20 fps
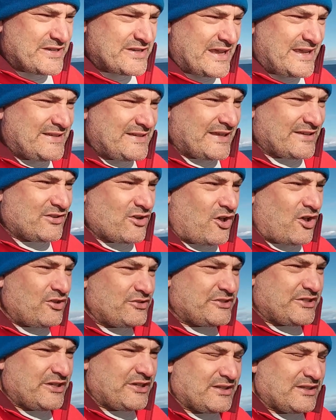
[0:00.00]
day
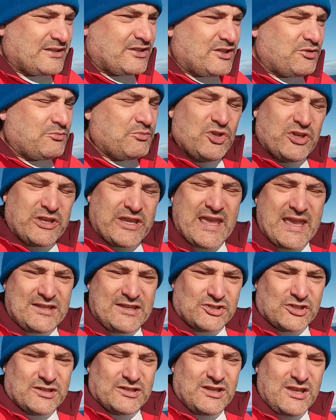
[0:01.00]
technology and
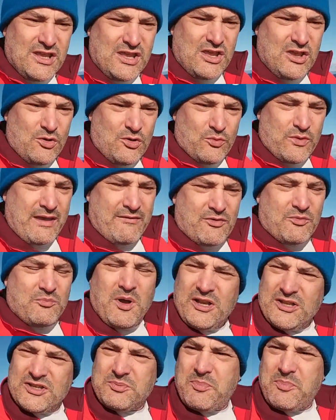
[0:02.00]
communication, we have a
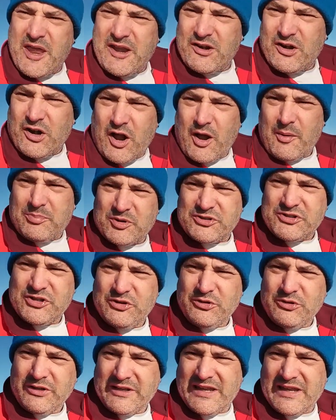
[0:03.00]
much better
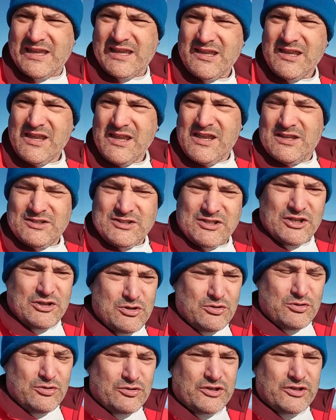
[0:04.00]
opportunity
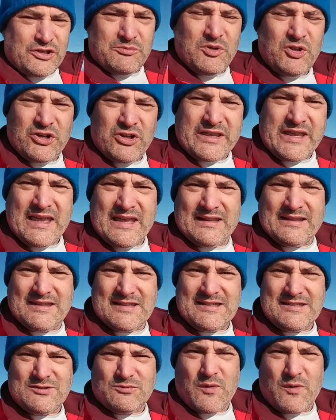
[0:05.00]
to communicate
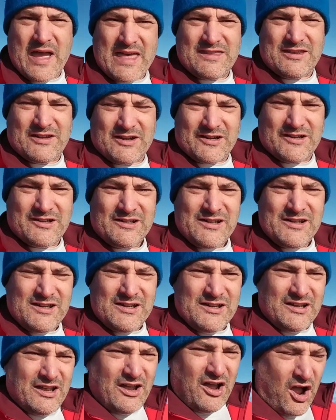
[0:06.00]
this weather
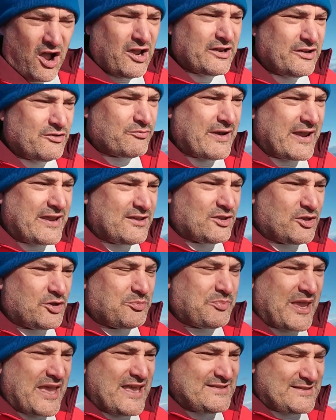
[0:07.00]
on a
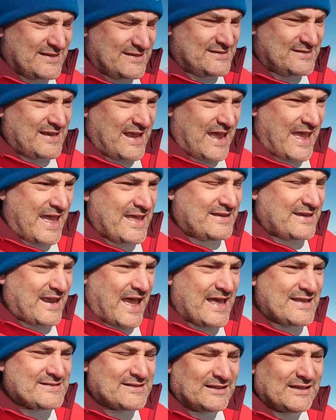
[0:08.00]
regular basis. And
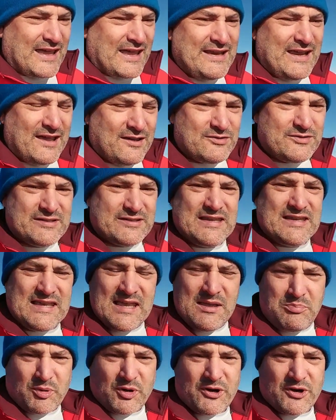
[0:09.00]
as a lighthouse
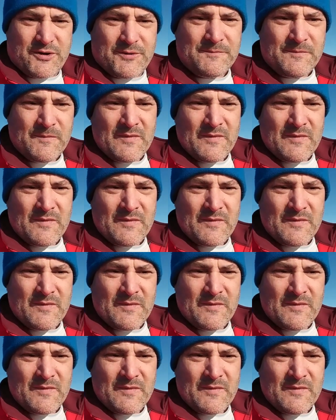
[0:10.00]
keeper,